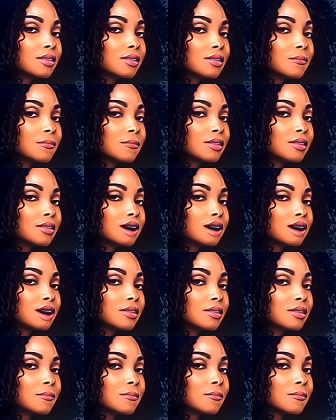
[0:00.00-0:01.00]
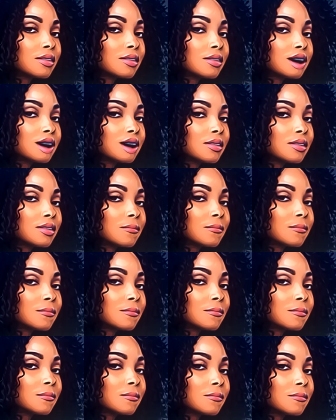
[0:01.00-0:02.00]
So Becca said, I'm just not used to
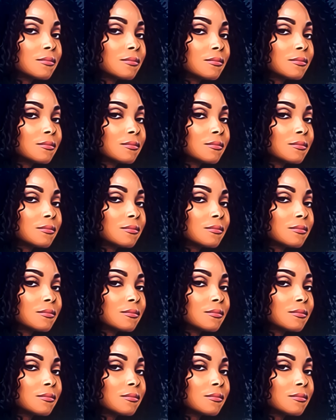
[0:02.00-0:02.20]
feeling like